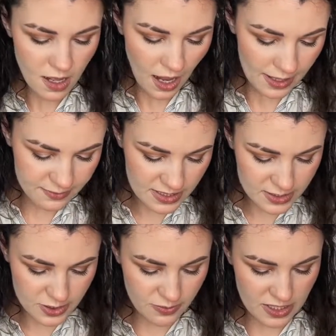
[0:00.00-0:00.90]
I really
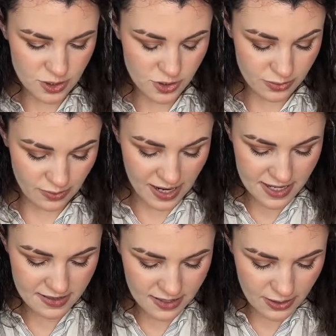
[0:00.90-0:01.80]
do want to try
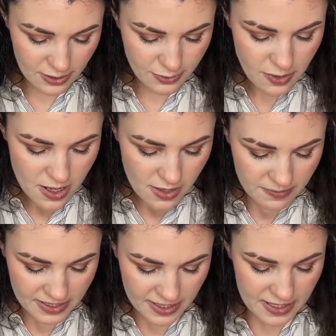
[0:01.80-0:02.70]
it though
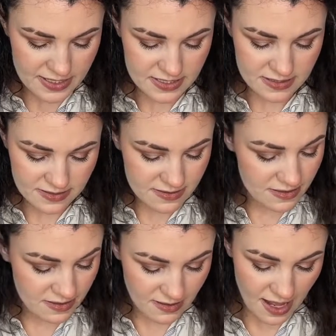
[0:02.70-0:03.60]
because
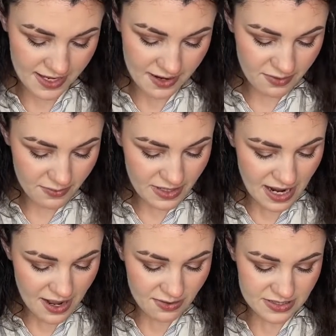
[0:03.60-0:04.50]
like everyone
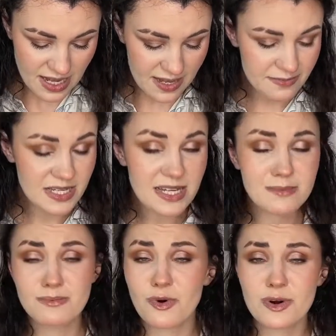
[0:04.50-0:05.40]
else, I'm getting
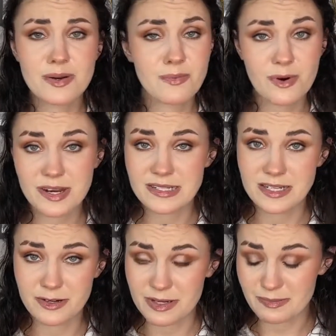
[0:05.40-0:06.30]
more and more into
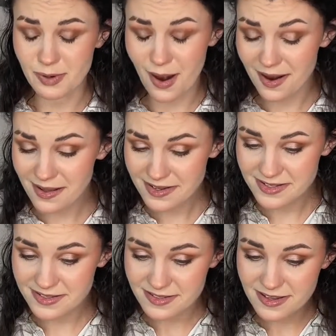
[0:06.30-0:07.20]
cream
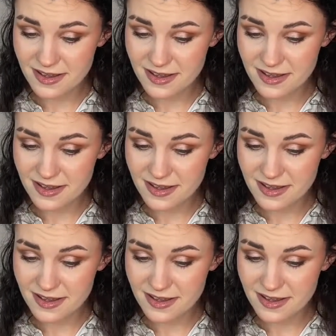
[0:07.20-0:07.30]
products.